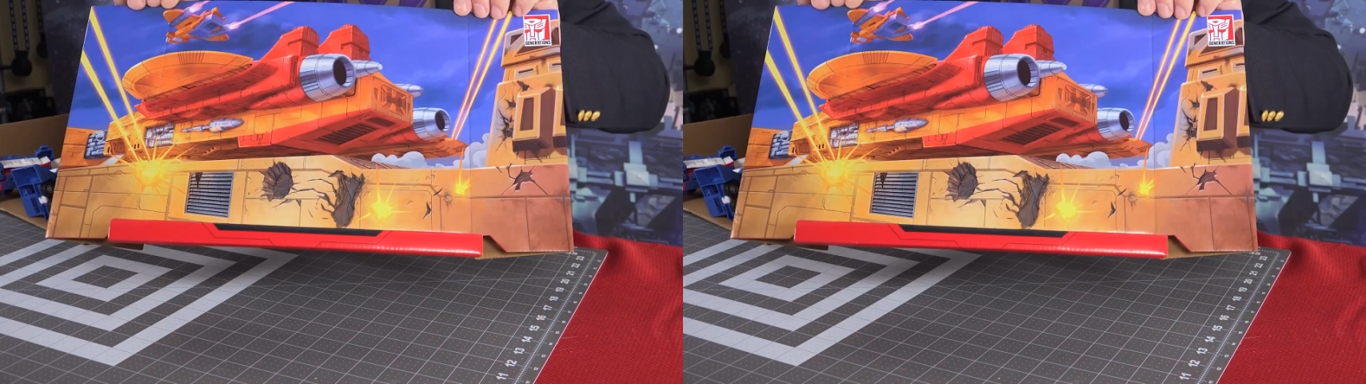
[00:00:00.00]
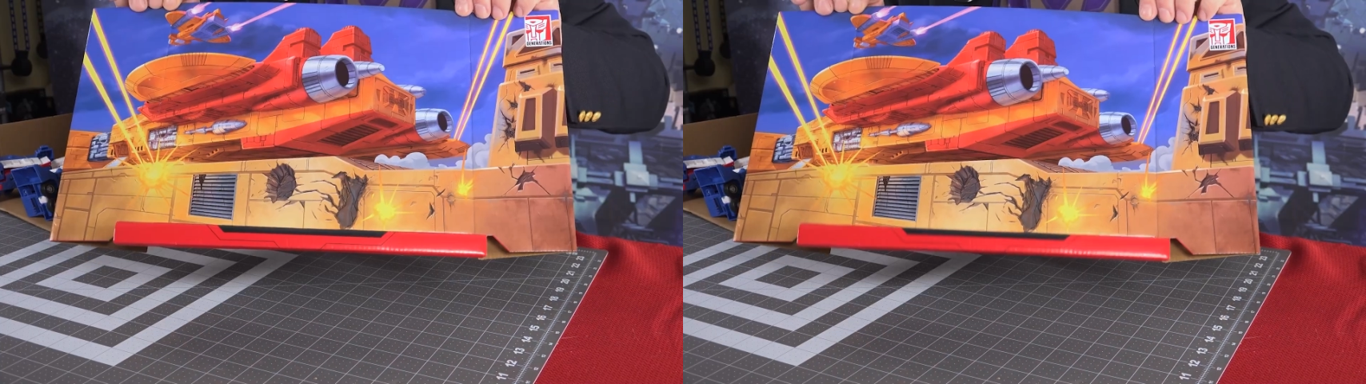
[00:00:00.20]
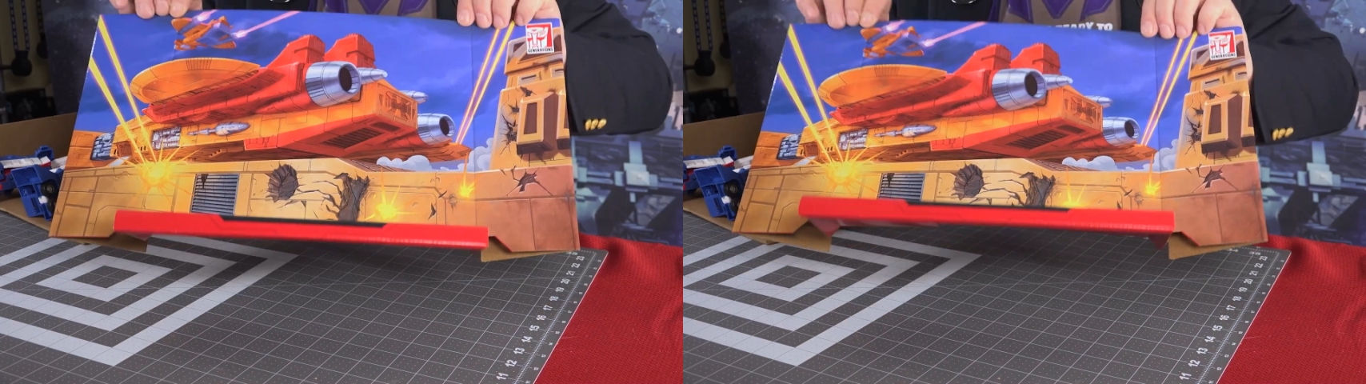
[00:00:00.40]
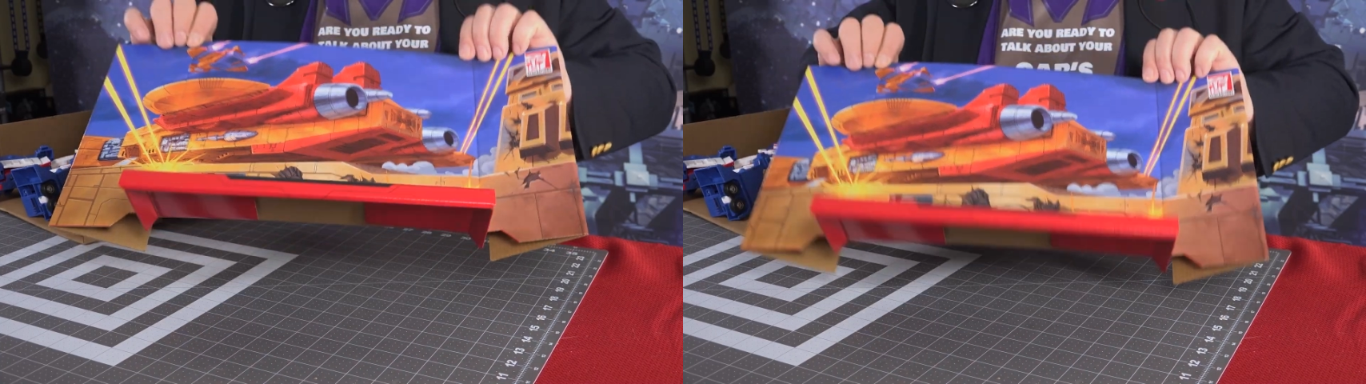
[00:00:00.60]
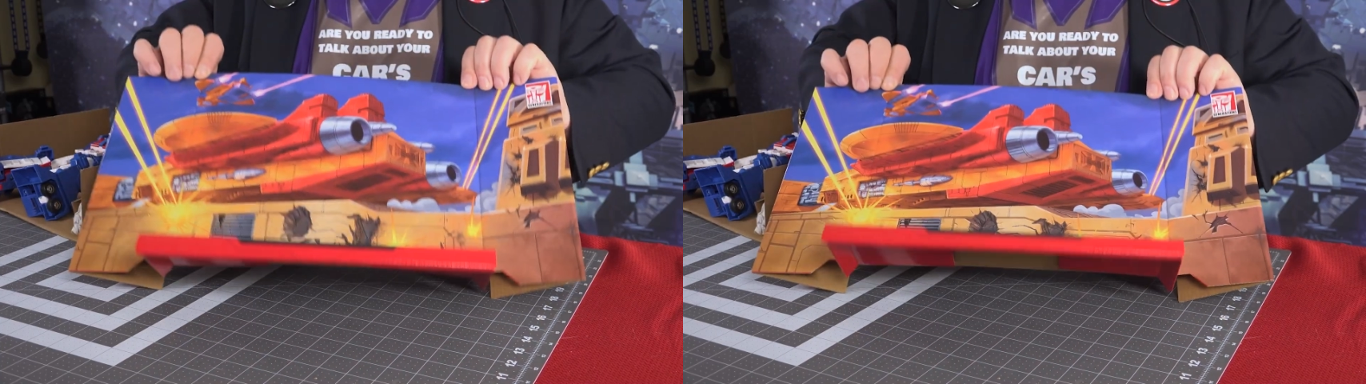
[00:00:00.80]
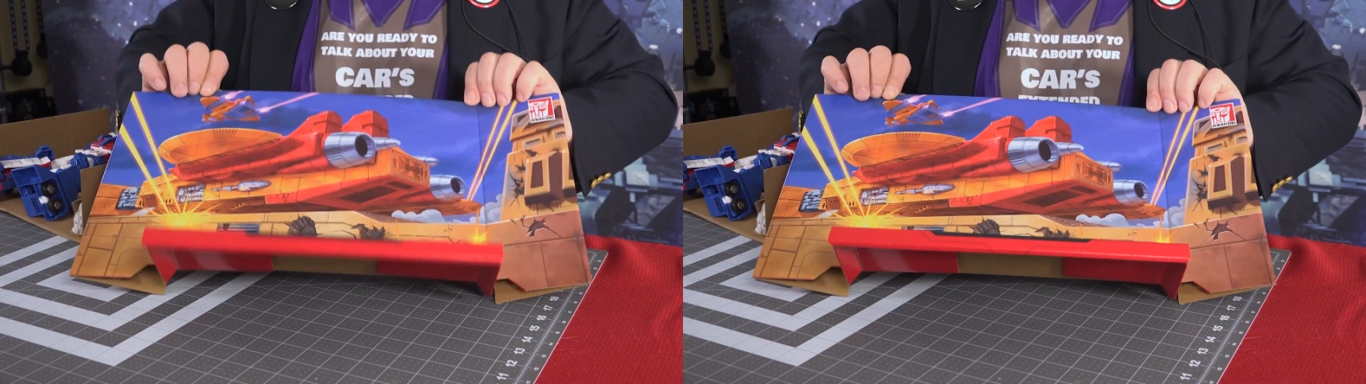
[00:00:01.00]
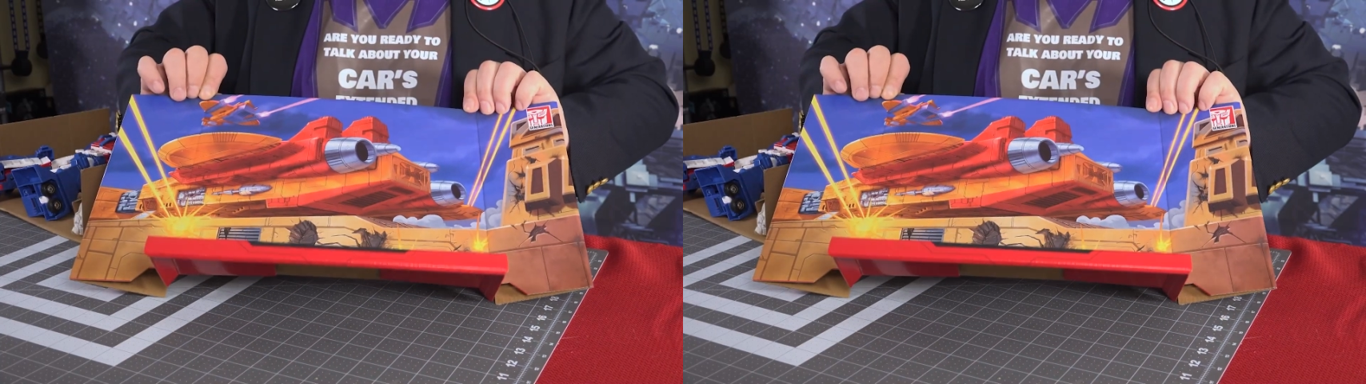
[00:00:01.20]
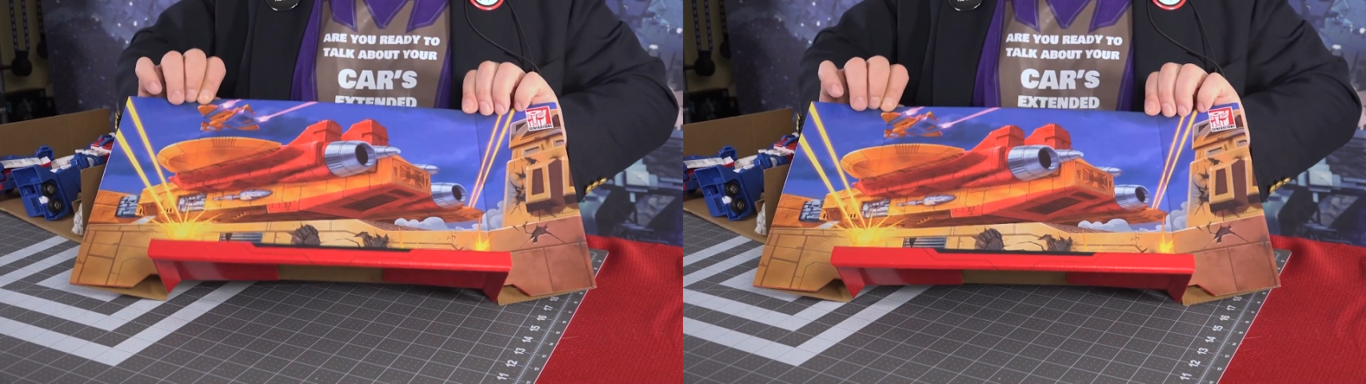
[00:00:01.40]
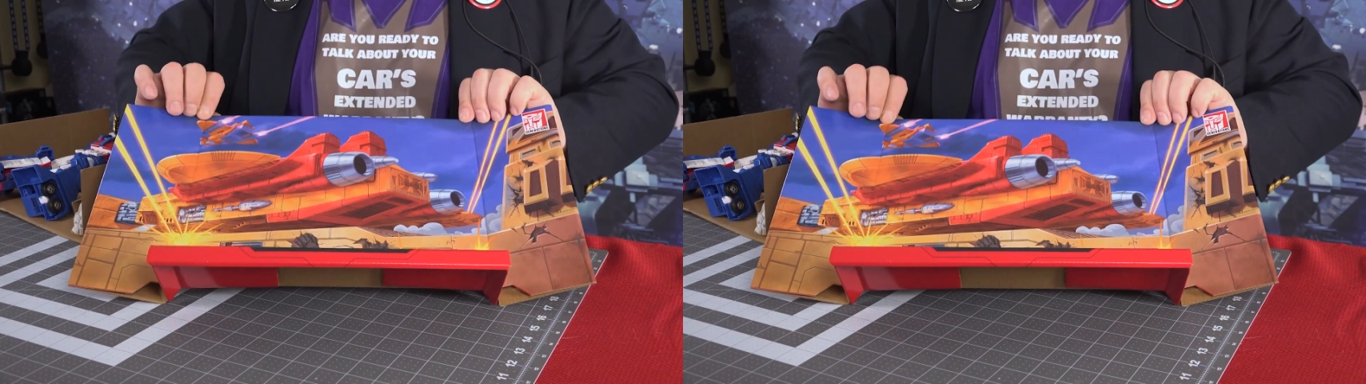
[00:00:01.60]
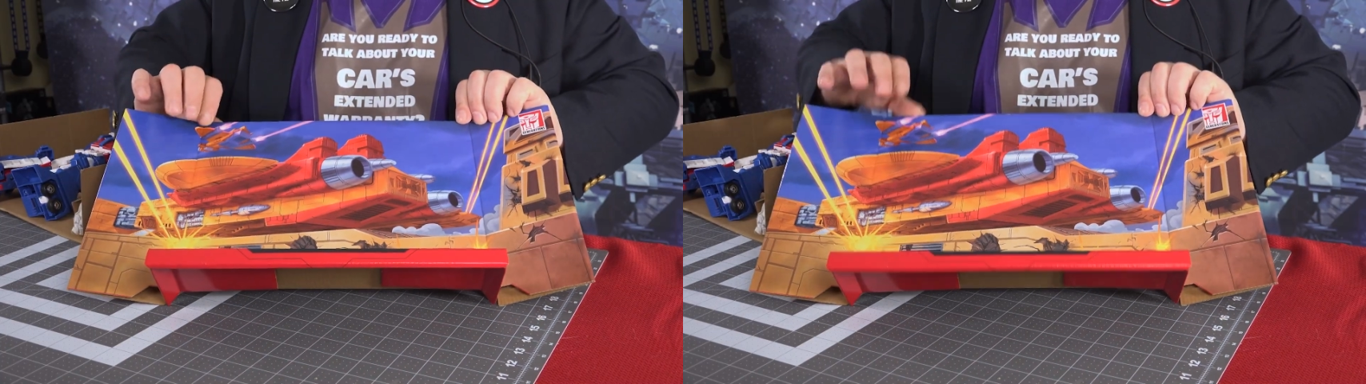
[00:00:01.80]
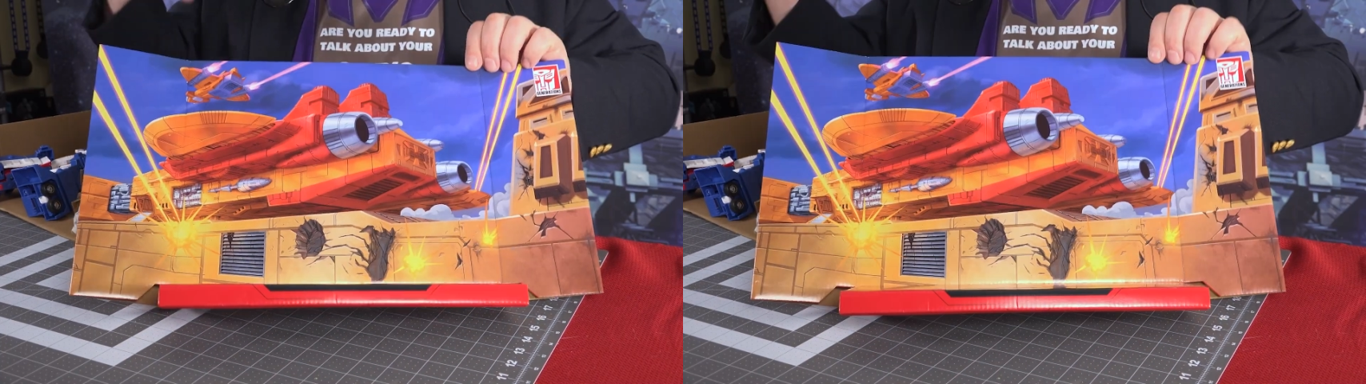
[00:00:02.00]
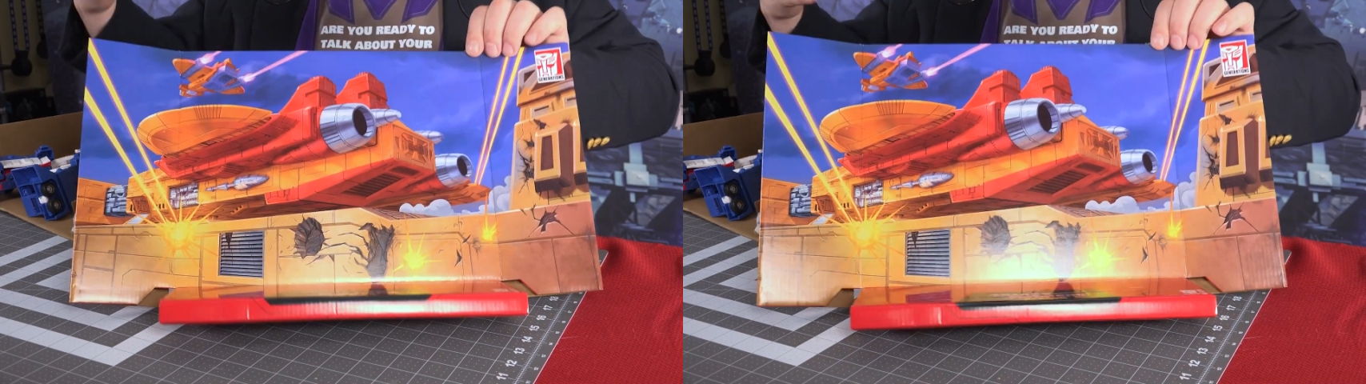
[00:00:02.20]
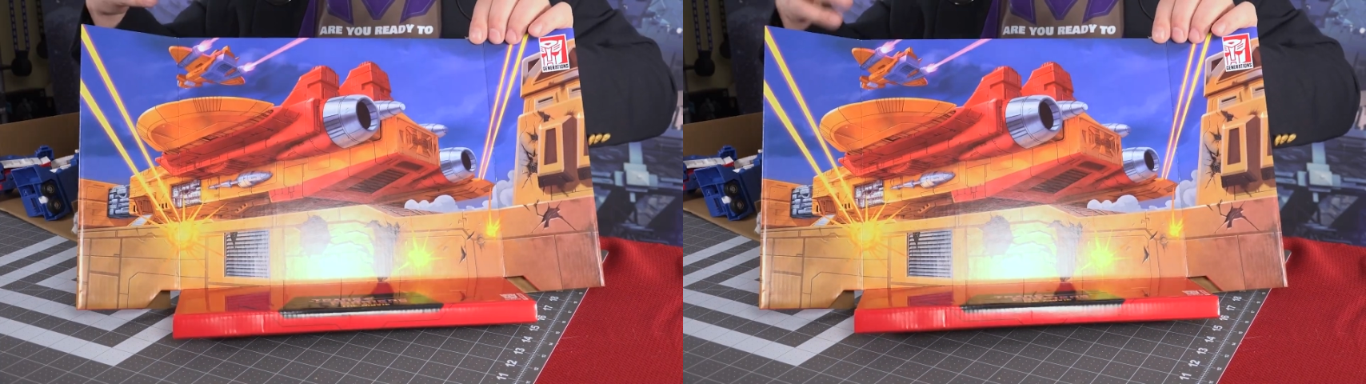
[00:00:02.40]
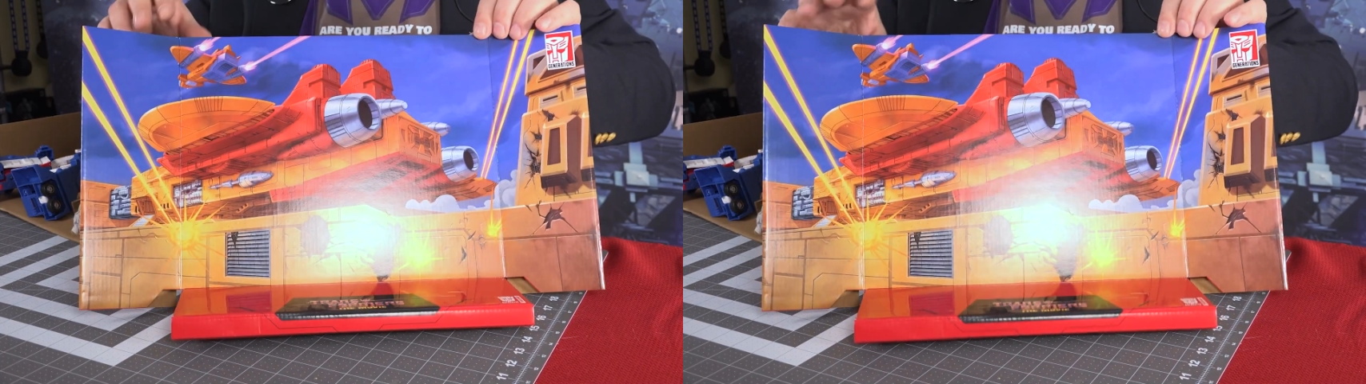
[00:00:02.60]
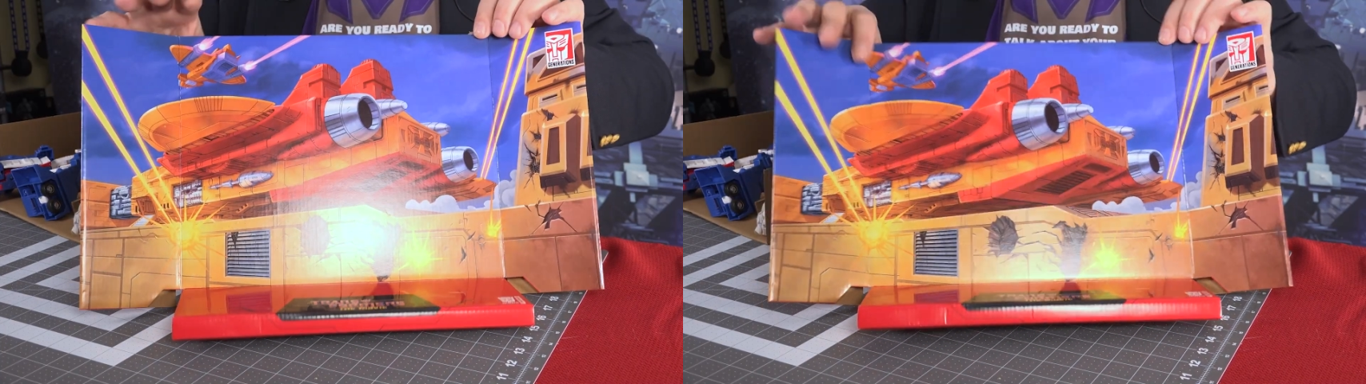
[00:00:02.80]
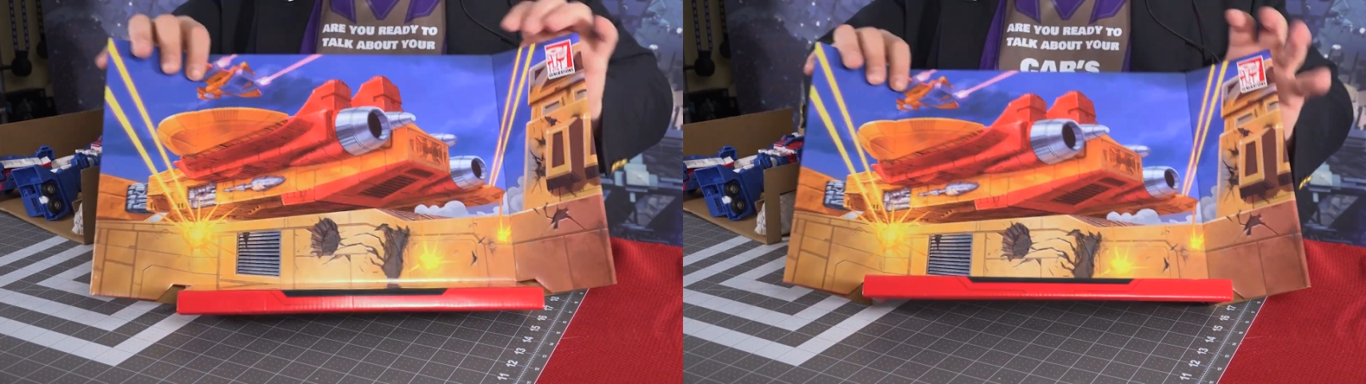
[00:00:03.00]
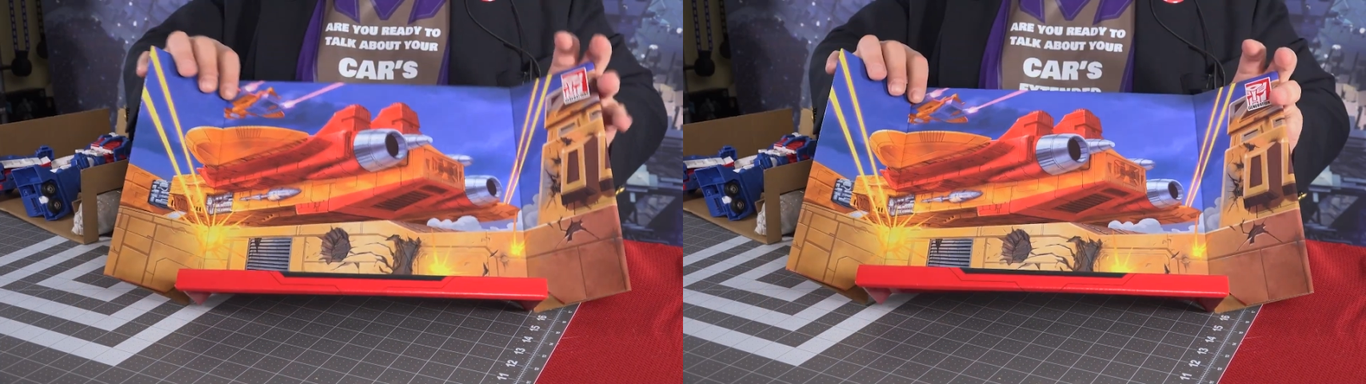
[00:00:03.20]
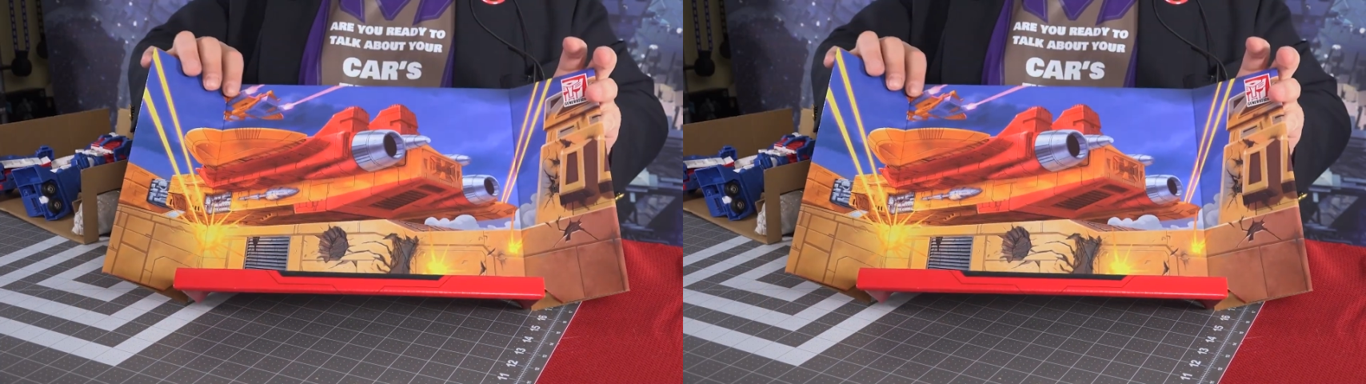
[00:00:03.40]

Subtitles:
Nobody's mouth can be seen.